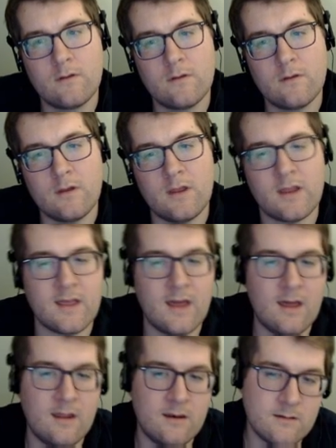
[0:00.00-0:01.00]
And
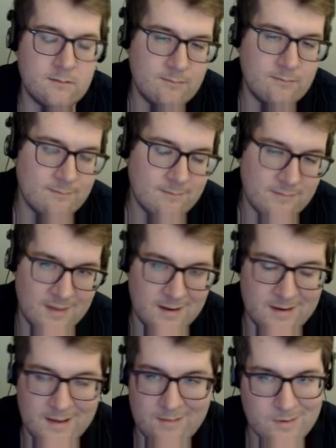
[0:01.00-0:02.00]
again, they
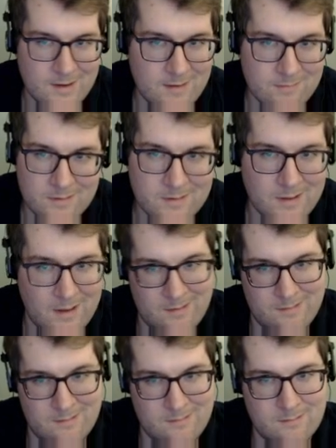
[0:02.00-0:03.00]
never have their
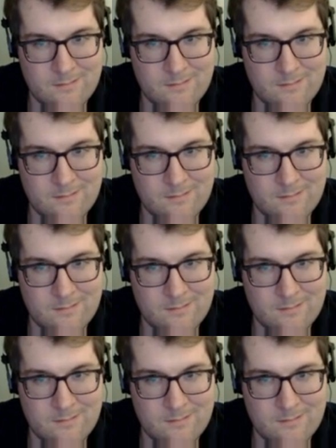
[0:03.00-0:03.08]
Titan.